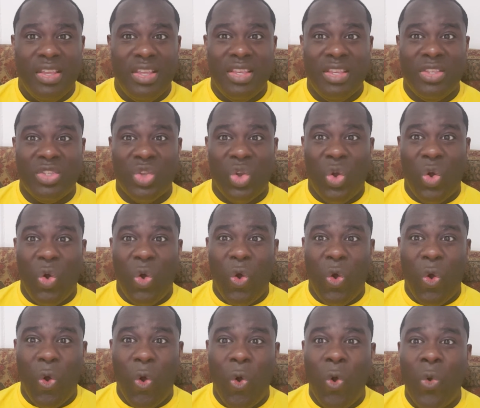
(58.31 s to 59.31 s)
is
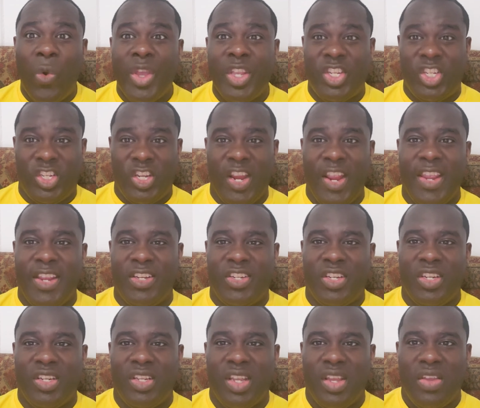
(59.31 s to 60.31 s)
always
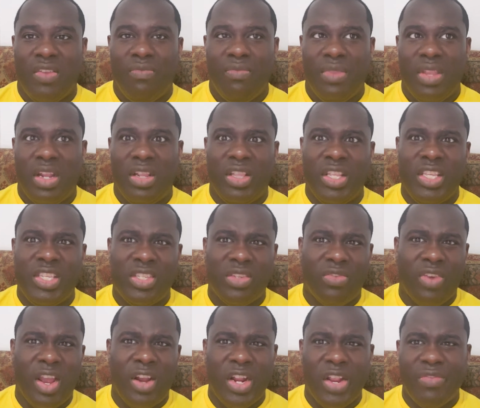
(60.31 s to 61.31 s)
changing at least
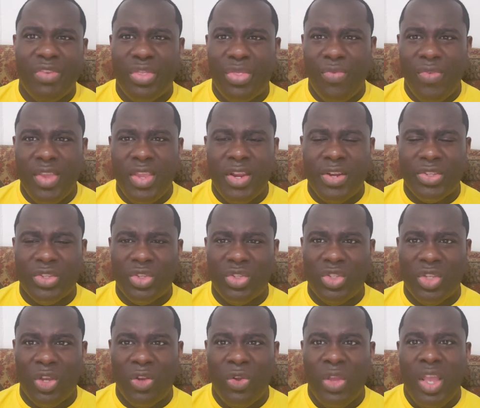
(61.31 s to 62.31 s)
around every three years or
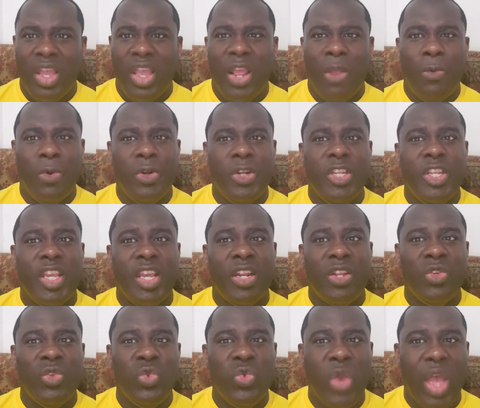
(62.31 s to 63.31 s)
so. And when you get
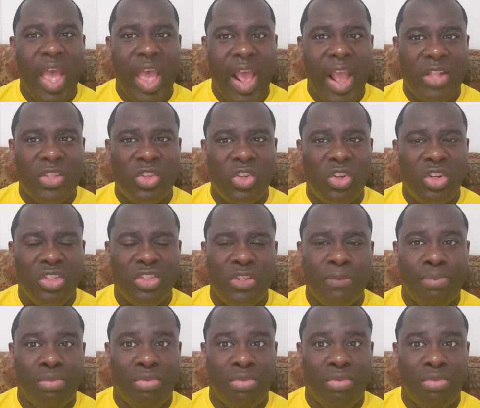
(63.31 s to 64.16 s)
a new actor to